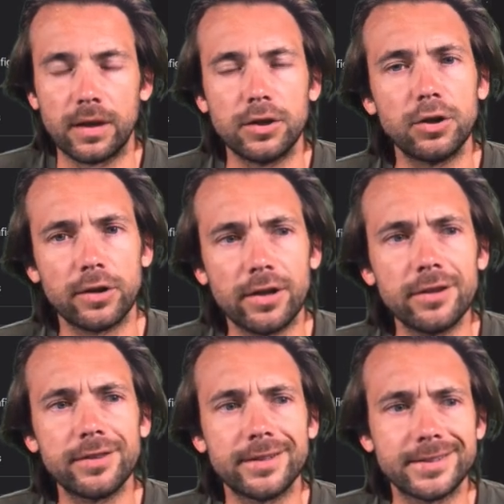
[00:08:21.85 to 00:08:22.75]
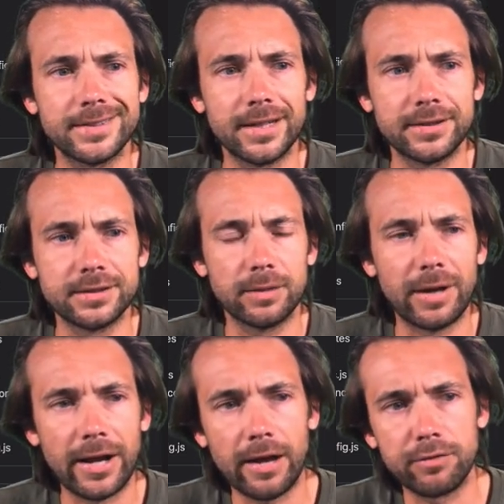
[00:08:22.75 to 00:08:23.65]
You know, the other thing that's nice
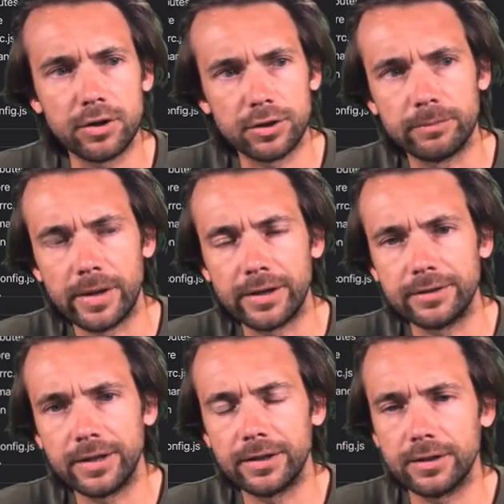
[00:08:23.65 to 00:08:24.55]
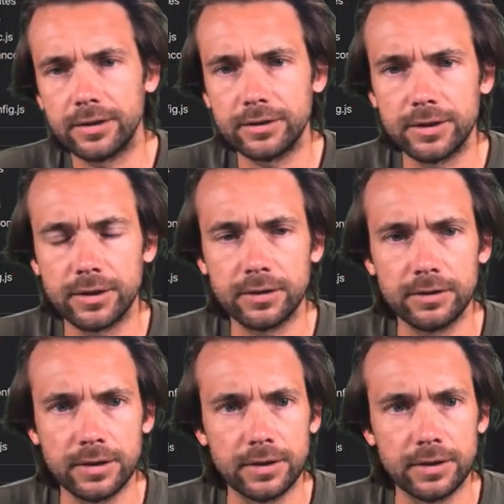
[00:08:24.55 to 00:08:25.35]
about having all your metadata in here